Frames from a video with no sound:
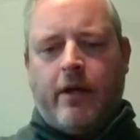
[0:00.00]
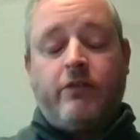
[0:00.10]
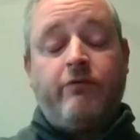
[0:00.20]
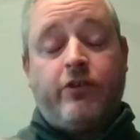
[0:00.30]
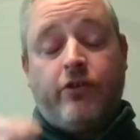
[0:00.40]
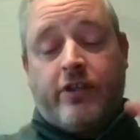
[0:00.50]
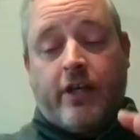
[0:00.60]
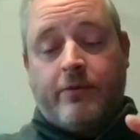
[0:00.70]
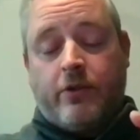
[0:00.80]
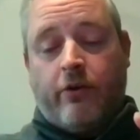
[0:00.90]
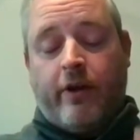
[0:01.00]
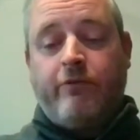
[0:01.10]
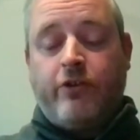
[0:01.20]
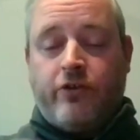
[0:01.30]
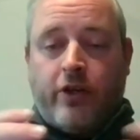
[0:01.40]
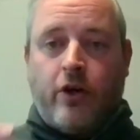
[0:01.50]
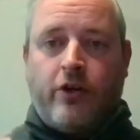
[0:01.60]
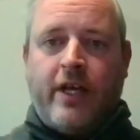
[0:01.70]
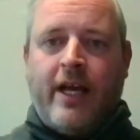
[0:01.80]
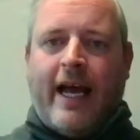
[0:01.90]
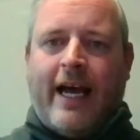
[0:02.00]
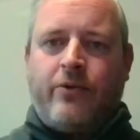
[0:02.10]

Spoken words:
reduce the cost,